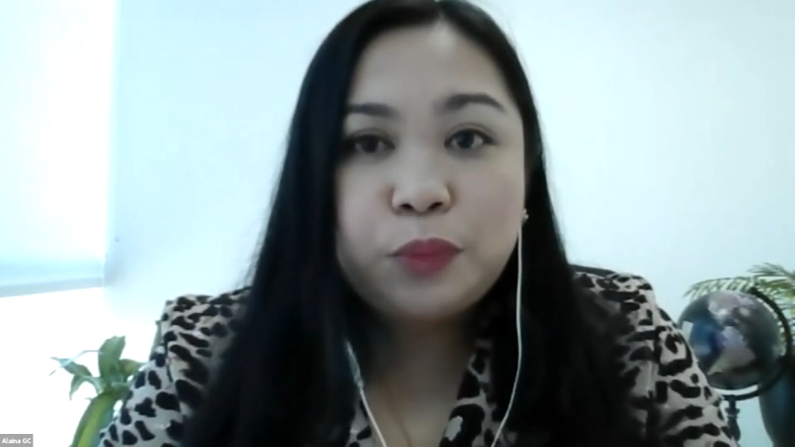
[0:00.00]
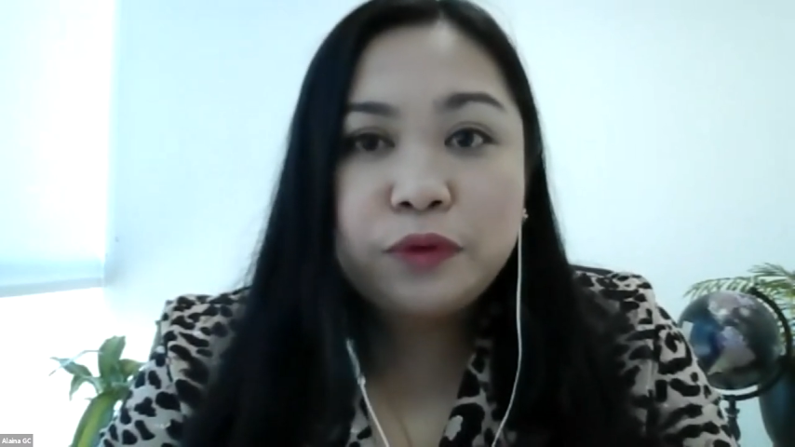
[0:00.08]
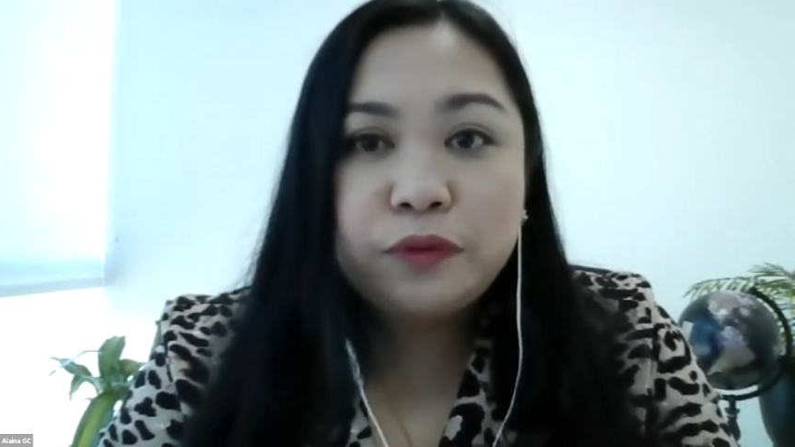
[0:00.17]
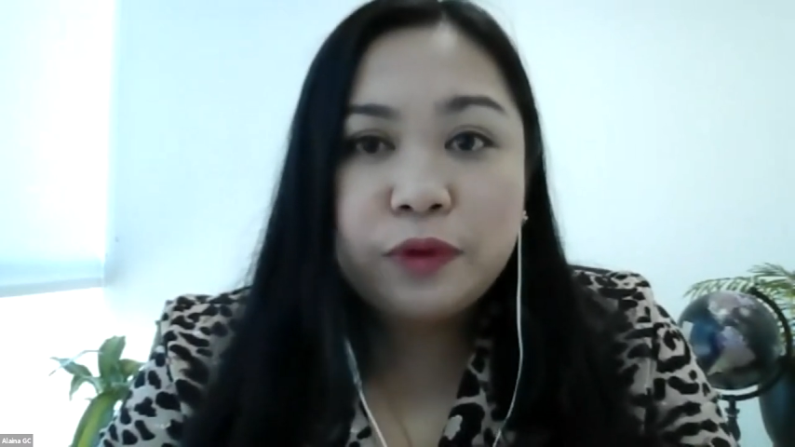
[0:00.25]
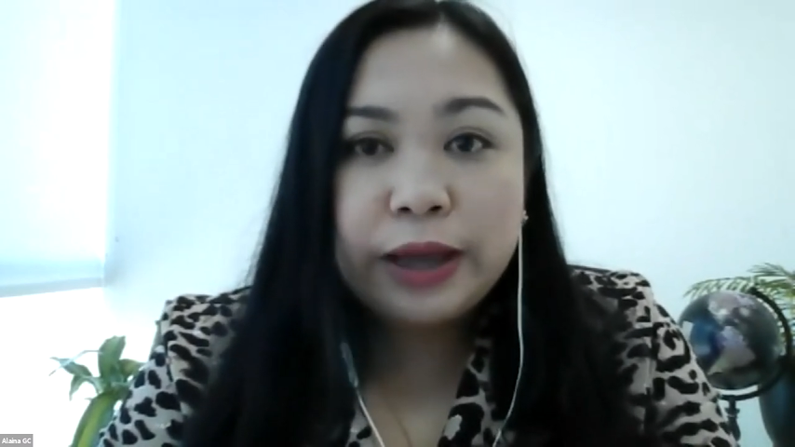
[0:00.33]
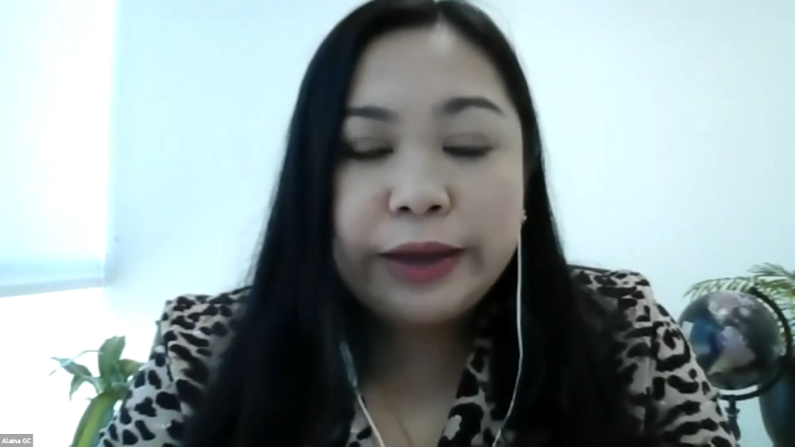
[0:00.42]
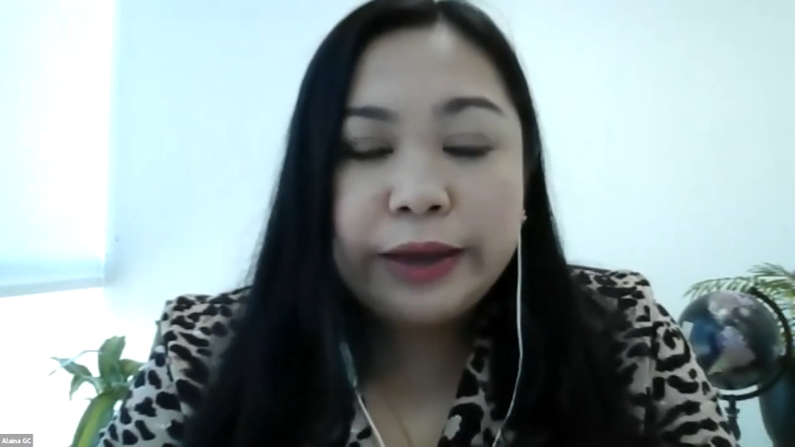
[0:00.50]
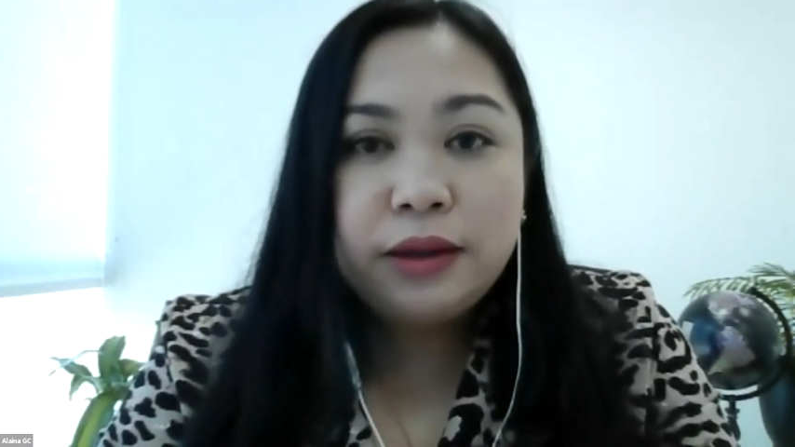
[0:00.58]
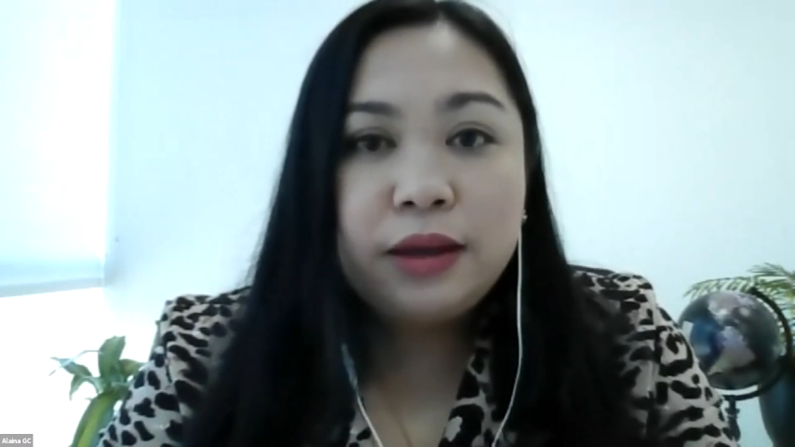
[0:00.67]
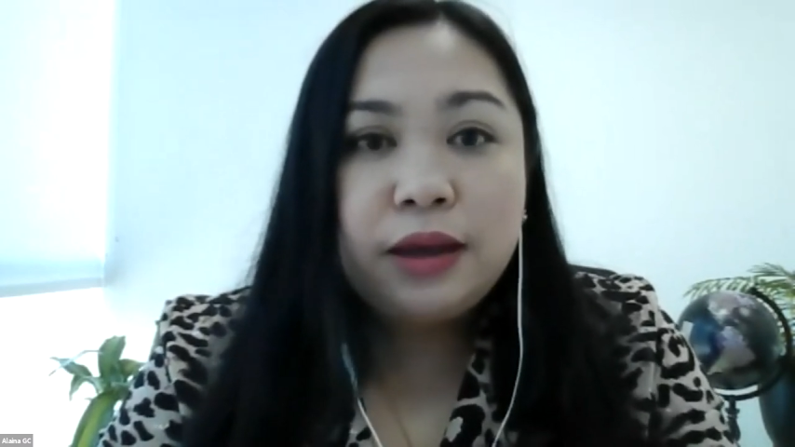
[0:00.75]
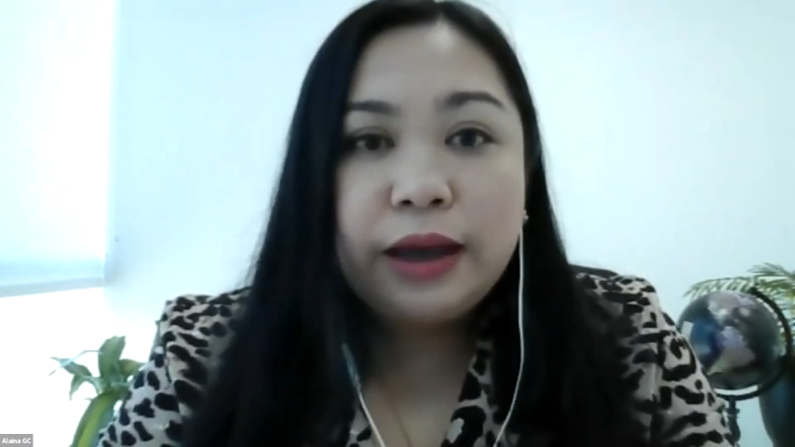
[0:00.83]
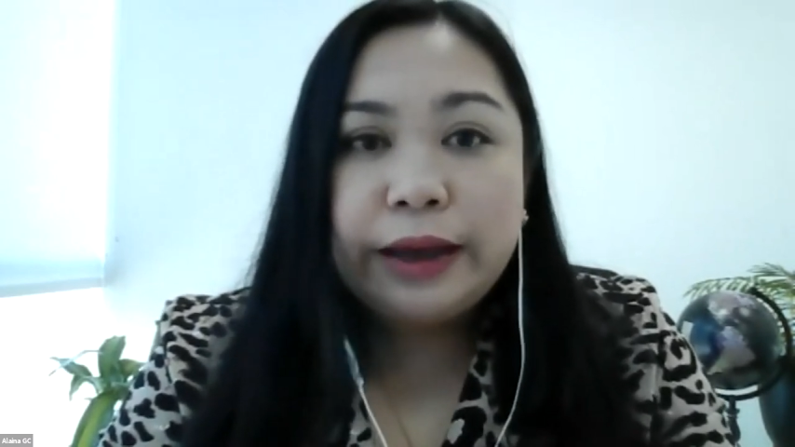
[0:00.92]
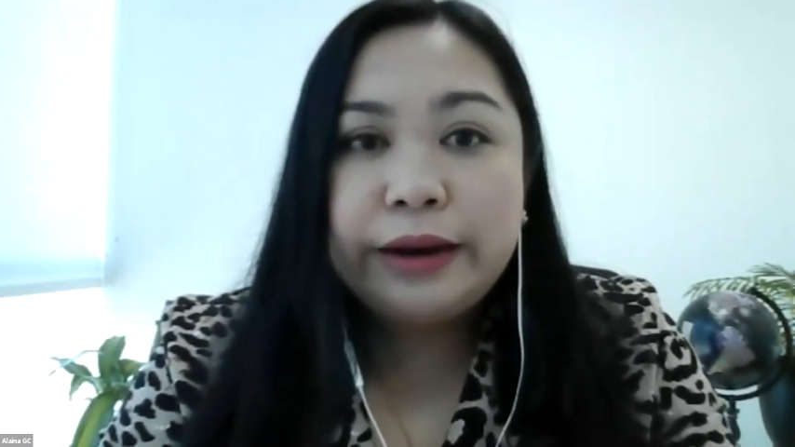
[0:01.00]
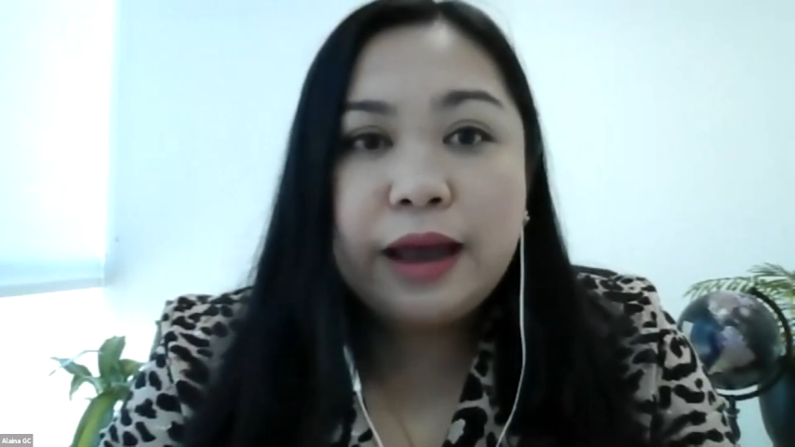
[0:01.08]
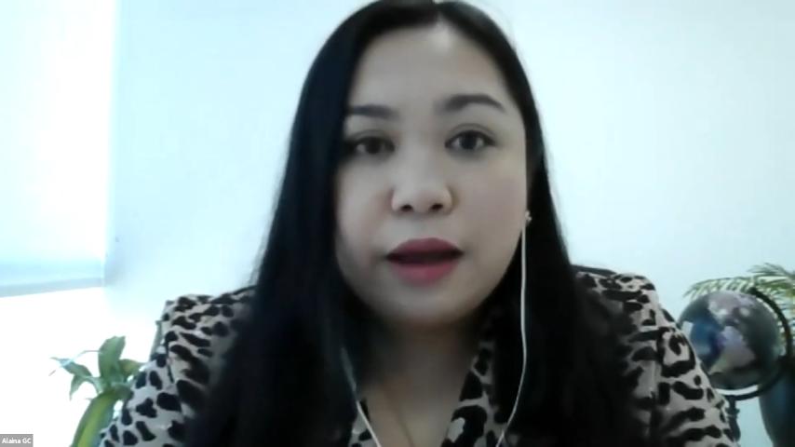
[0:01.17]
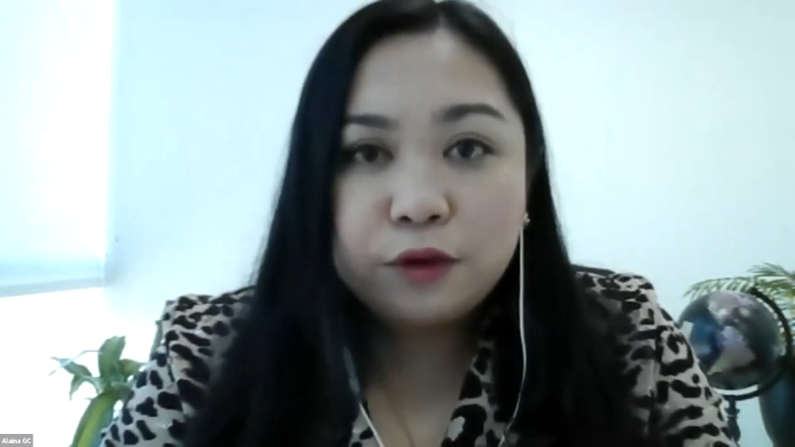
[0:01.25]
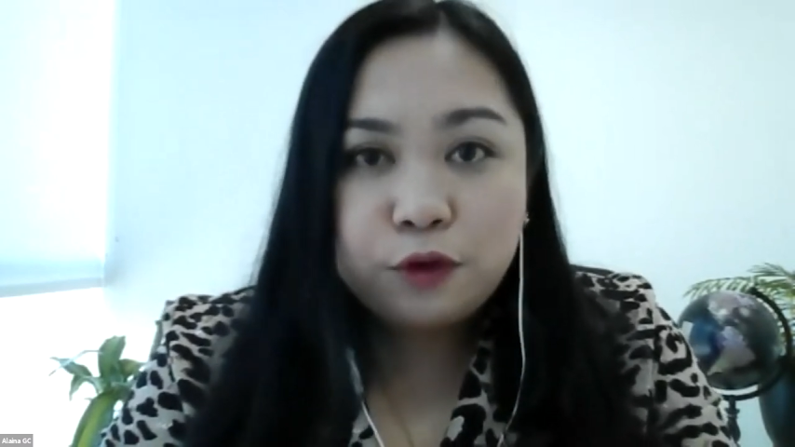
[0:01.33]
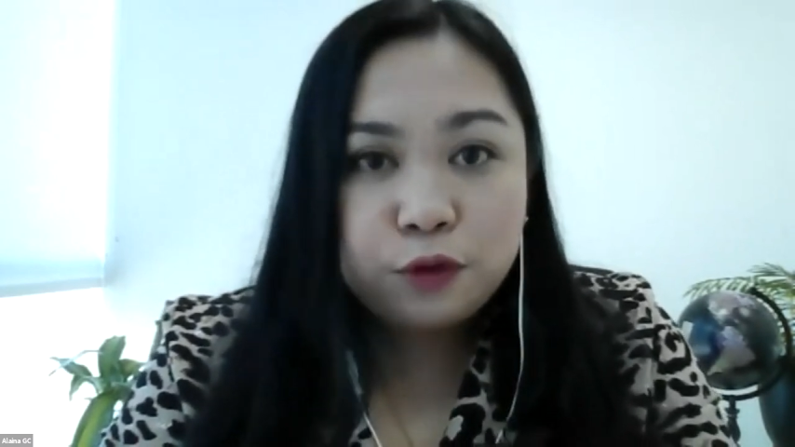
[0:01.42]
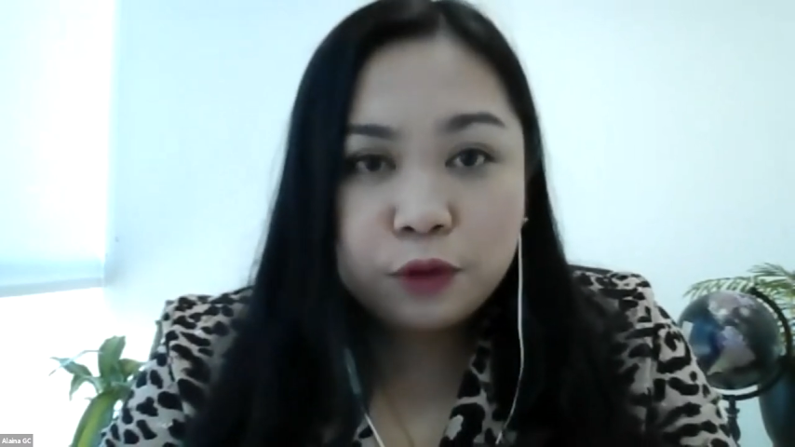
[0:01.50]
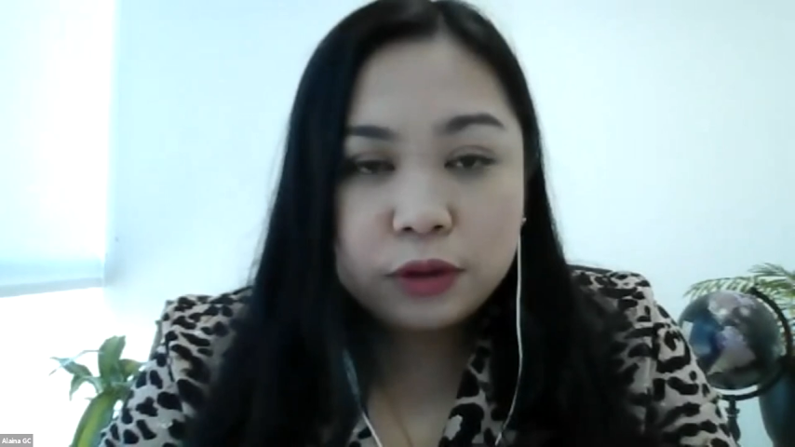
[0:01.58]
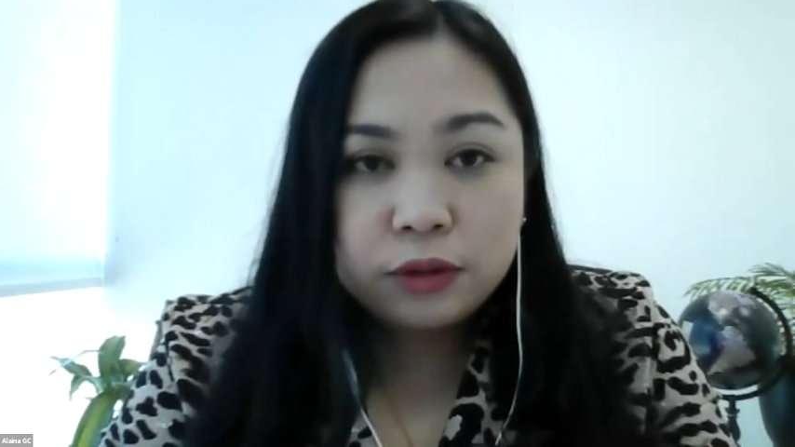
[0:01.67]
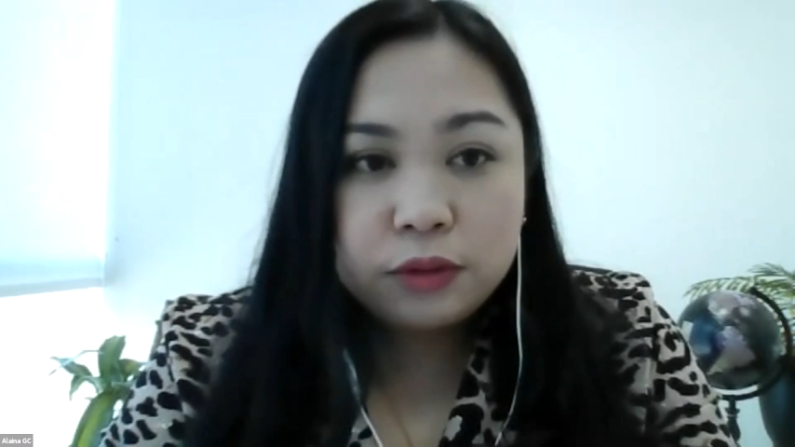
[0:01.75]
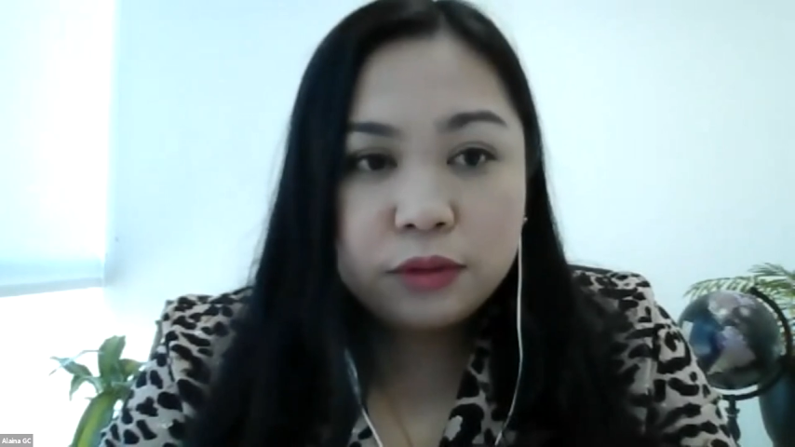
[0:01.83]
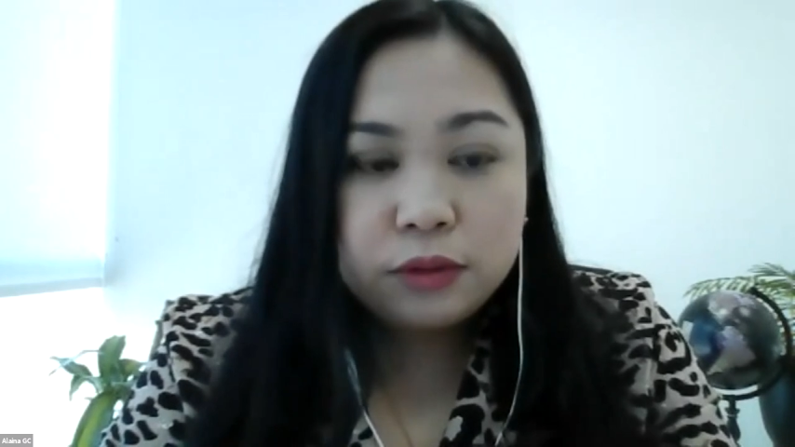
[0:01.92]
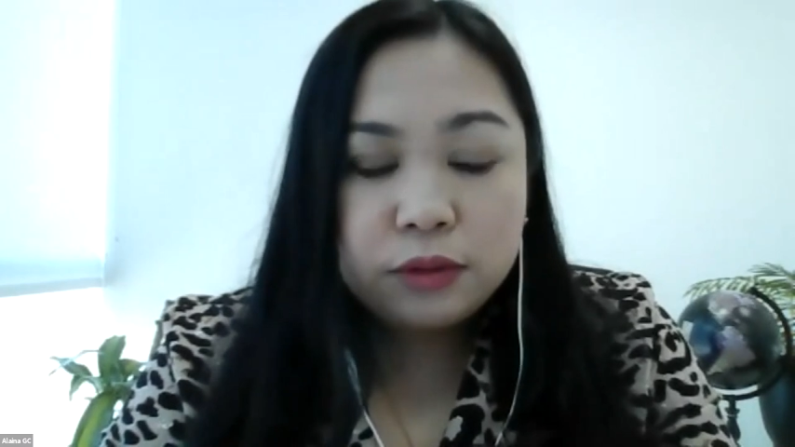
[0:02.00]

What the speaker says: provide an action.